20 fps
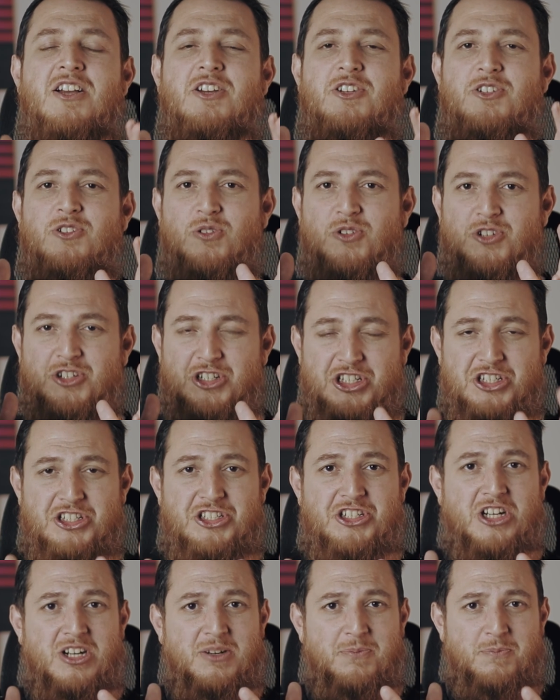your
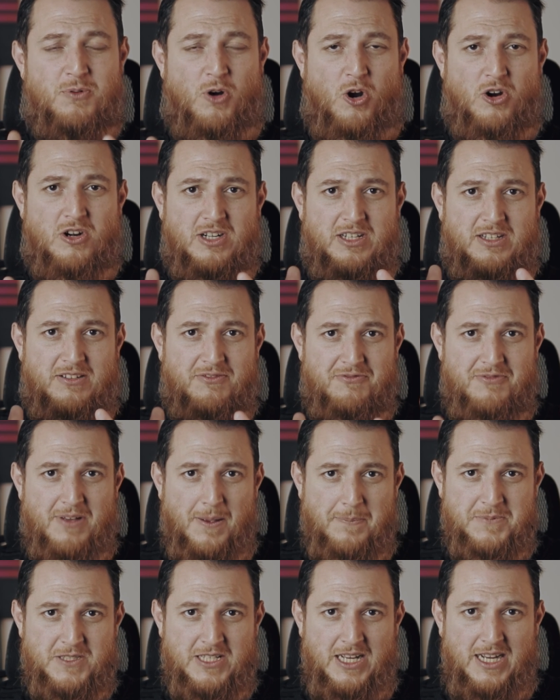digital product
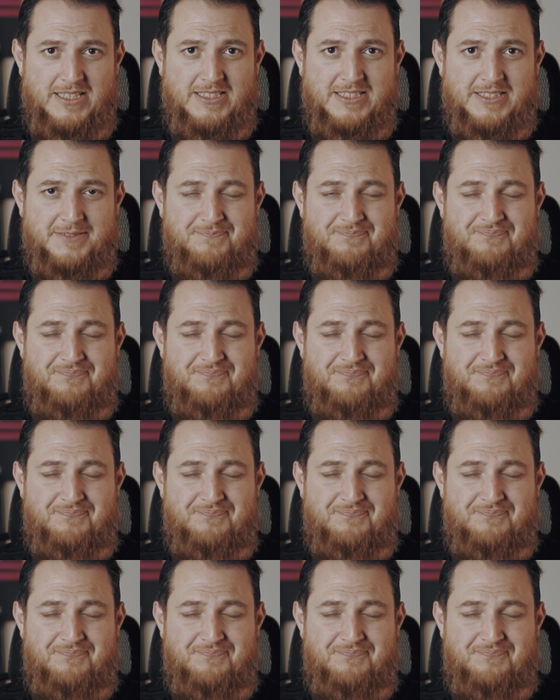website.